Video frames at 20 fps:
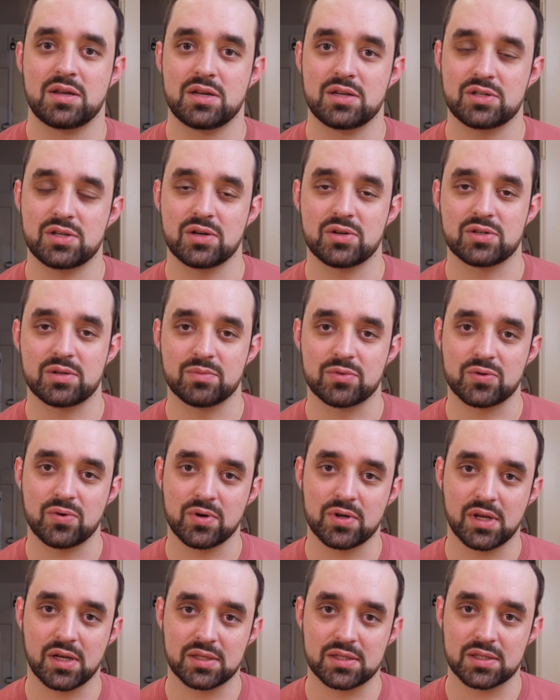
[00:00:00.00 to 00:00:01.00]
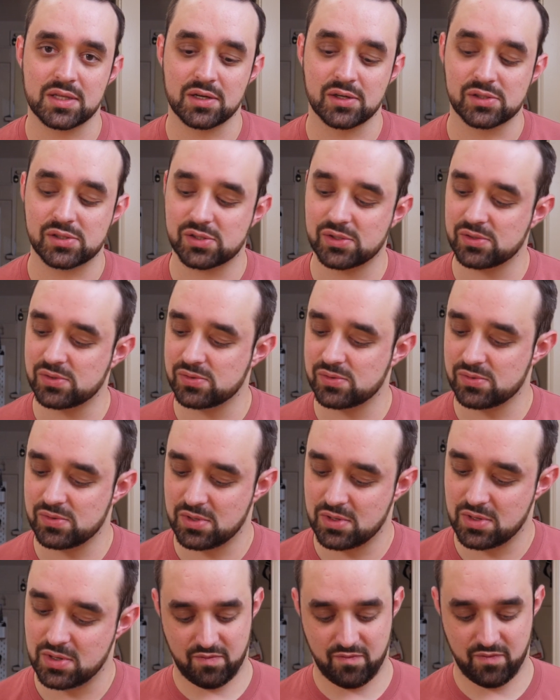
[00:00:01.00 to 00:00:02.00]
Share some shortcuts there too.
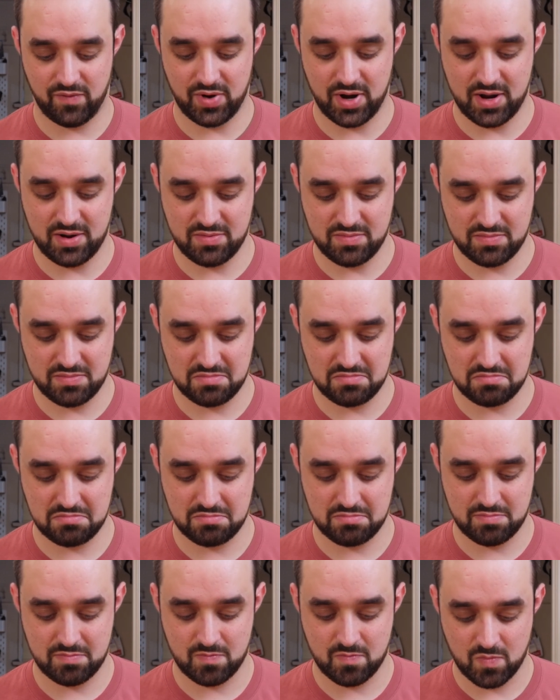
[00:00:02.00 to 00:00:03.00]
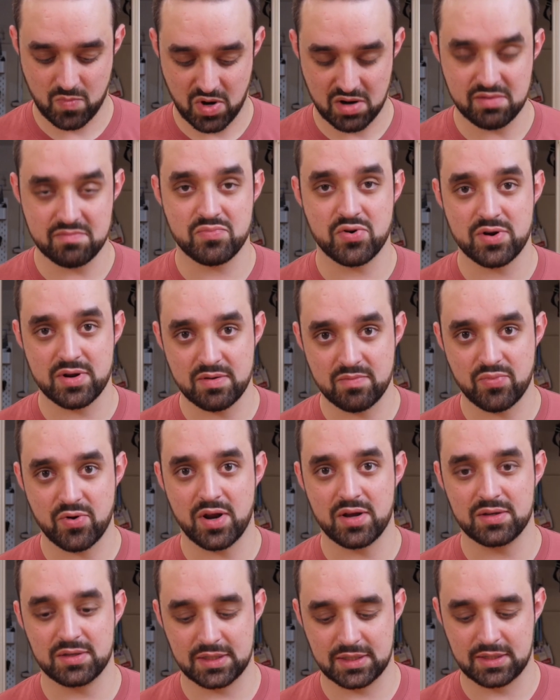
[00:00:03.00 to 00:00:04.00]
For now, I'm pretty
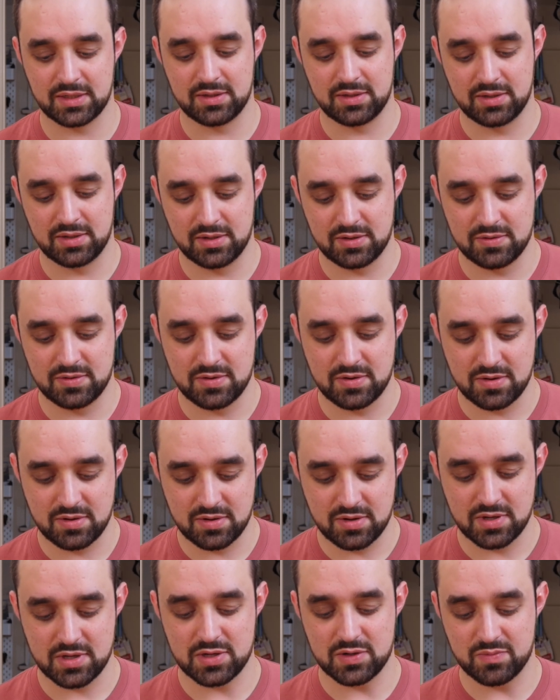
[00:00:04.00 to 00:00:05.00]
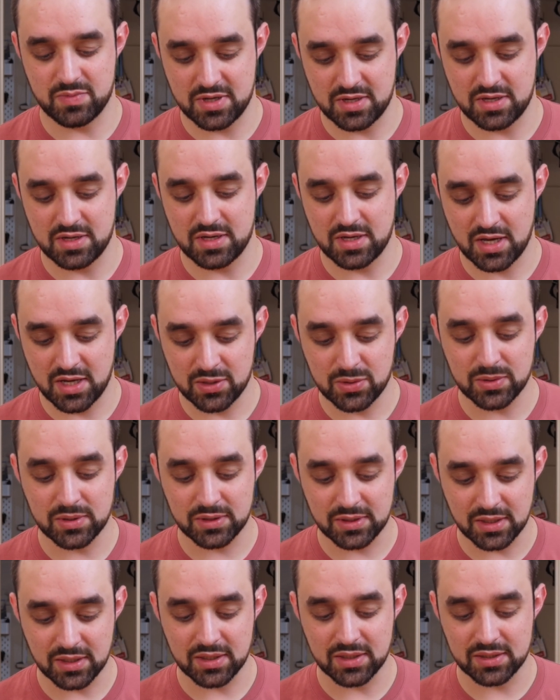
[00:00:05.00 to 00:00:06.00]
impressed. It'll be
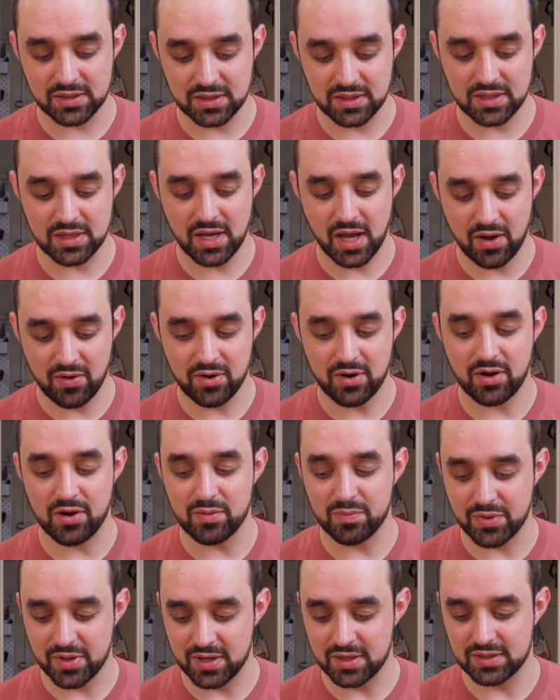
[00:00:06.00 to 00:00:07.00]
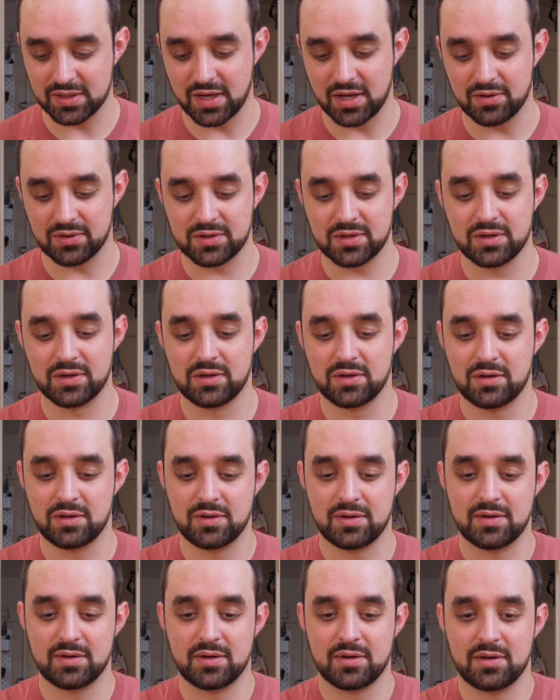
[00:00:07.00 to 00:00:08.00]
interesting to see how it all plays out.
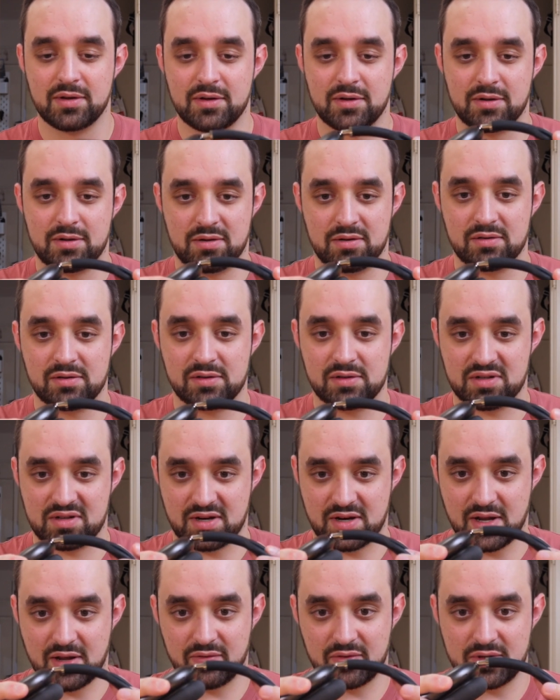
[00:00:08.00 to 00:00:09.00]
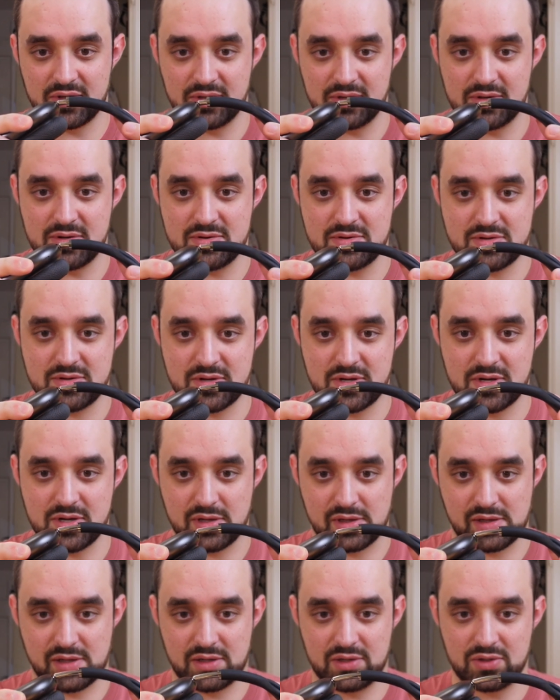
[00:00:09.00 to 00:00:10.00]
Just gonna have to
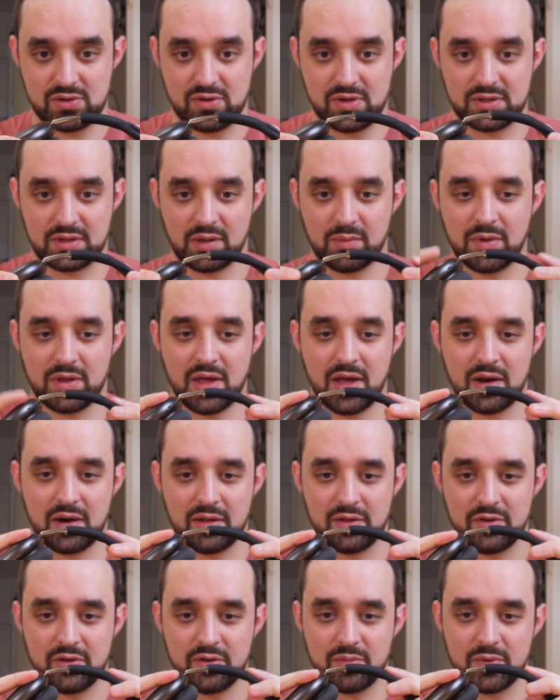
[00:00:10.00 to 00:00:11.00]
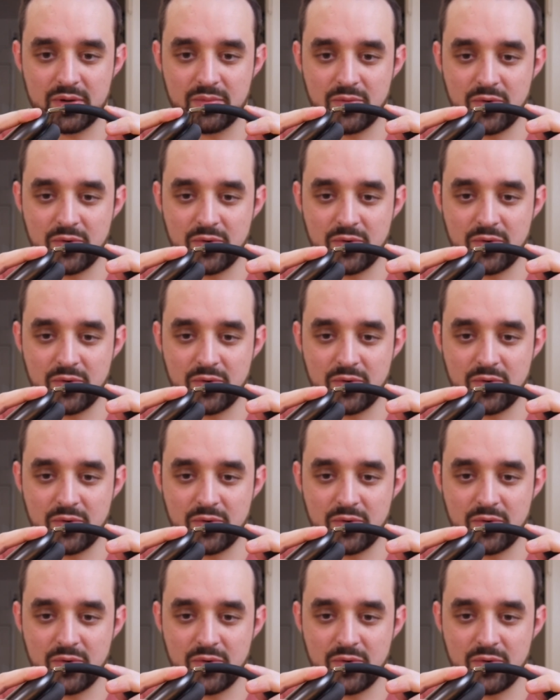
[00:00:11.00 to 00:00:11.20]
enjoy some of that a little bit